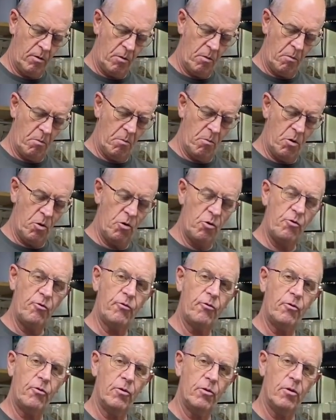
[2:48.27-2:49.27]

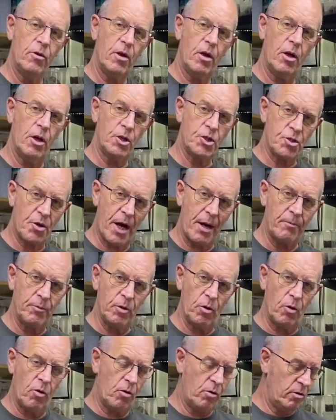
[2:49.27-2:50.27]
move her
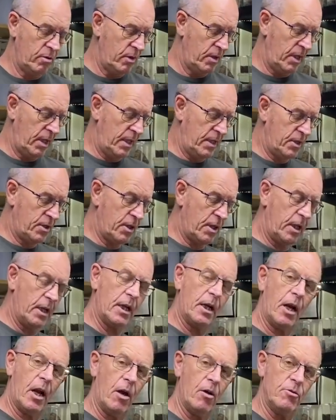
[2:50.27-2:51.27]
trapdoor into the
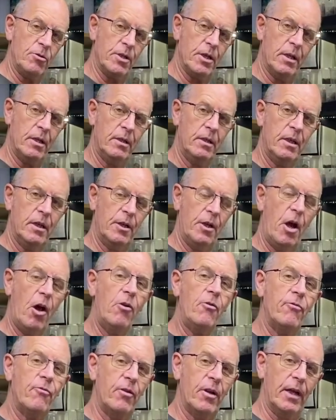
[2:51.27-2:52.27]
enclosure, and
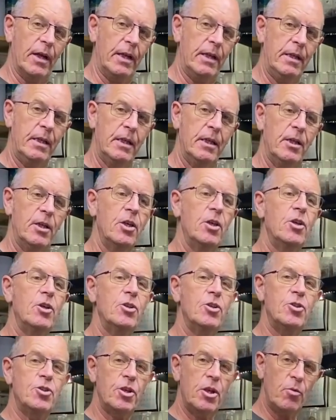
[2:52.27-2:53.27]
hopefully
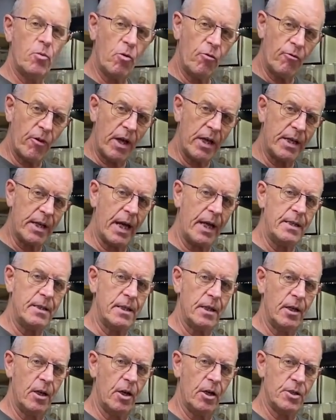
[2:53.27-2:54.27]
she will vacate
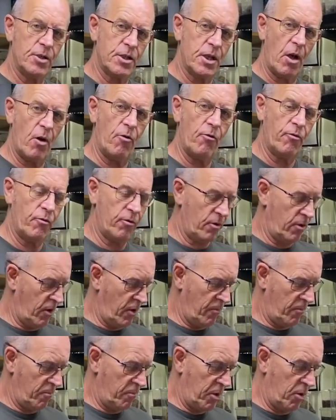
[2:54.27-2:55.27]
it herself
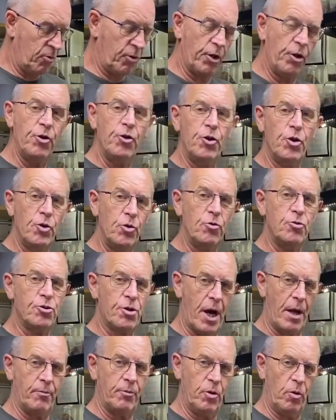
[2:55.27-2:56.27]
and build a new
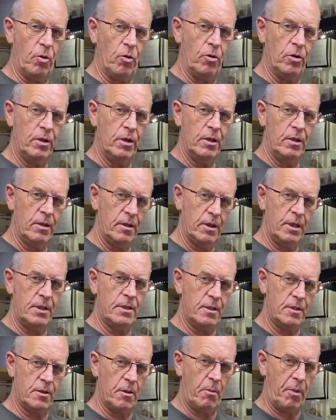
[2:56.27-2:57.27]
trapdoor. This
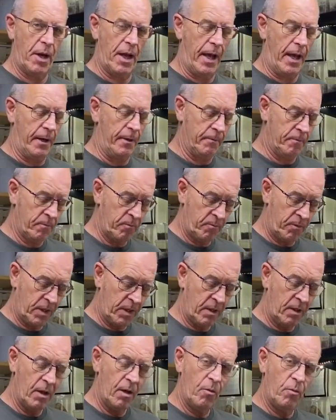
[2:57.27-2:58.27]
is the plan.
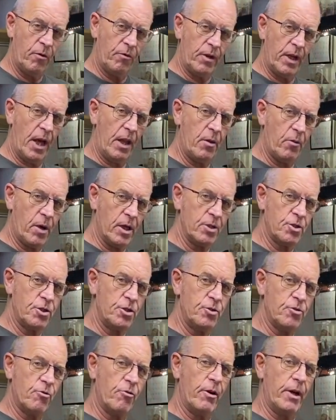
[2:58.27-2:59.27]
With the other one,
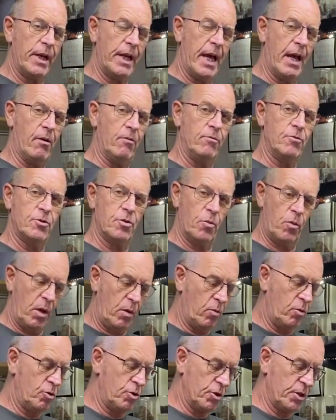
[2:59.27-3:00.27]
she's already out, so we
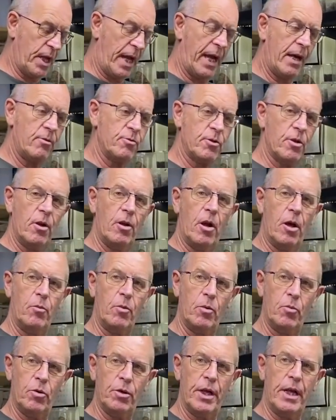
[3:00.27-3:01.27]
will just house her like we
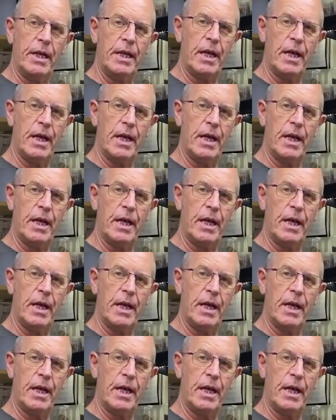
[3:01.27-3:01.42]
would any